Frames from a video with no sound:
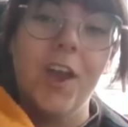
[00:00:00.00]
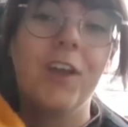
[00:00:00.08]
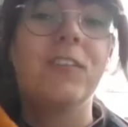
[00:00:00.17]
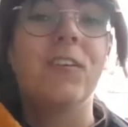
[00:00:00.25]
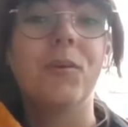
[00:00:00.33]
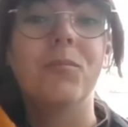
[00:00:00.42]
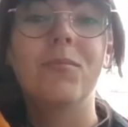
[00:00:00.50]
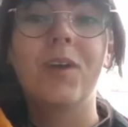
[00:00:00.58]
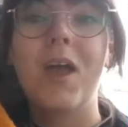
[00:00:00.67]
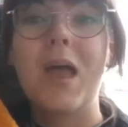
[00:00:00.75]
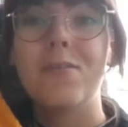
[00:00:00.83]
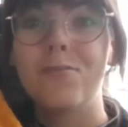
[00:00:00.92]
So I'm
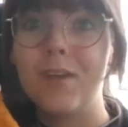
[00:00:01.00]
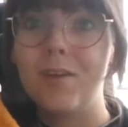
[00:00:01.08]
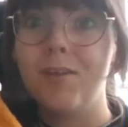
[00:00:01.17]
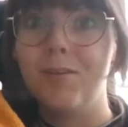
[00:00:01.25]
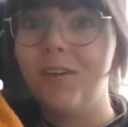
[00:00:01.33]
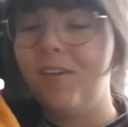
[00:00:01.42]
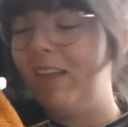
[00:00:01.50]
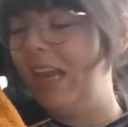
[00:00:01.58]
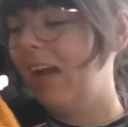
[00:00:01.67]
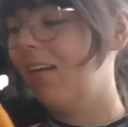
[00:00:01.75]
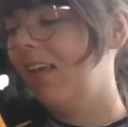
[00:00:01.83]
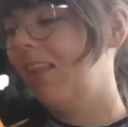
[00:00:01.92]
very, very
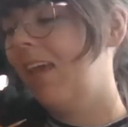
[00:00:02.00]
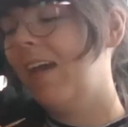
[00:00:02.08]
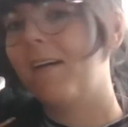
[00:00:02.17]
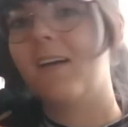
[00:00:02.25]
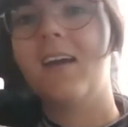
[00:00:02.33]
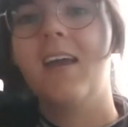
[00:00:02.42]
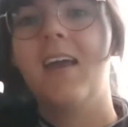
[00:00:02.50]
nearly there.